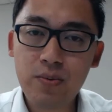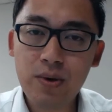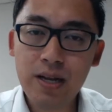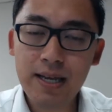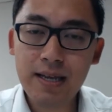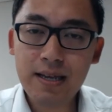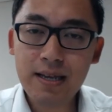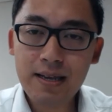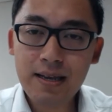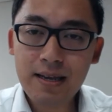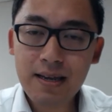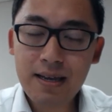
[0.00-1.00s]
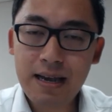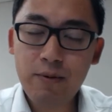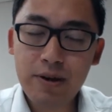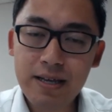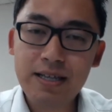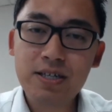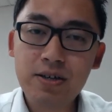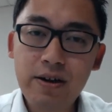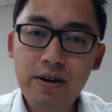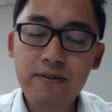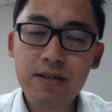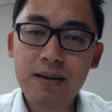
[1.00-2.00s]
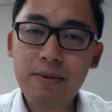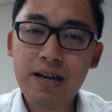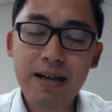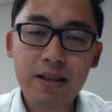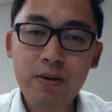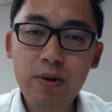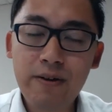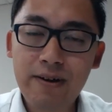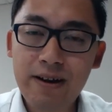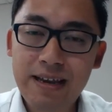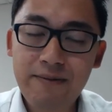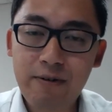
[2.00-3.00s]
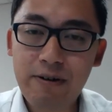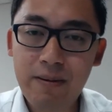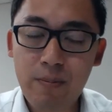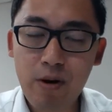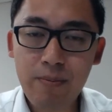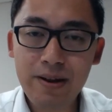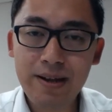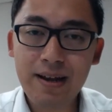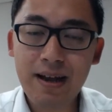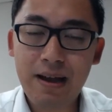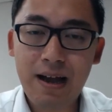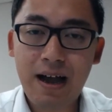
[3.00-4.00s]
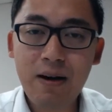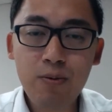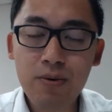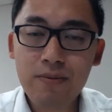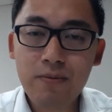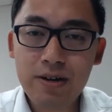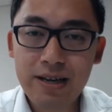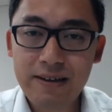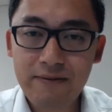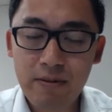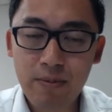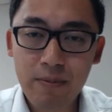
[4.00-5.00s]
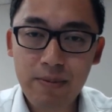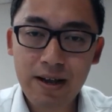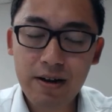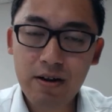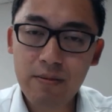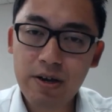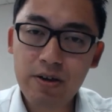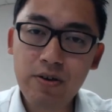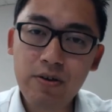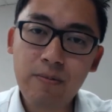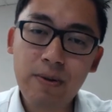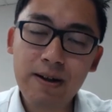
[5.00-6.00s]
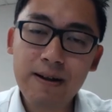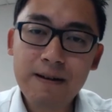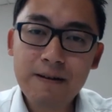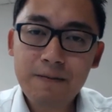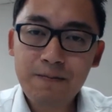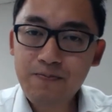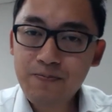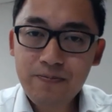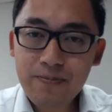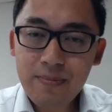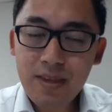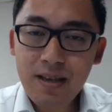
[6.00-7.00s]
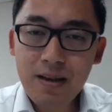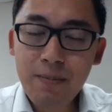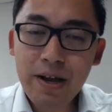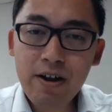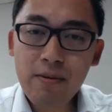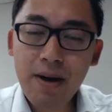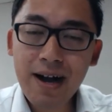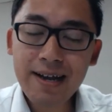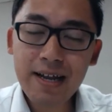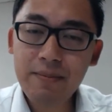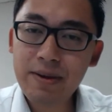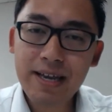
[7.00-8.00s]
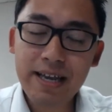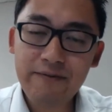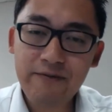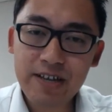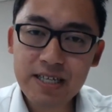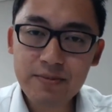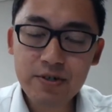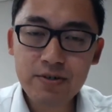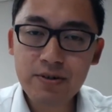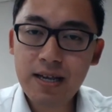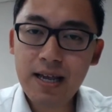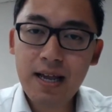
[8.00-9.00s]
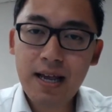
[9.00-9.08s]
to really get what it deserves. I mean, I don't want to give away a property, and I wouldn't want to give away a property. I don't know about you, but by not marketing and making it invisible,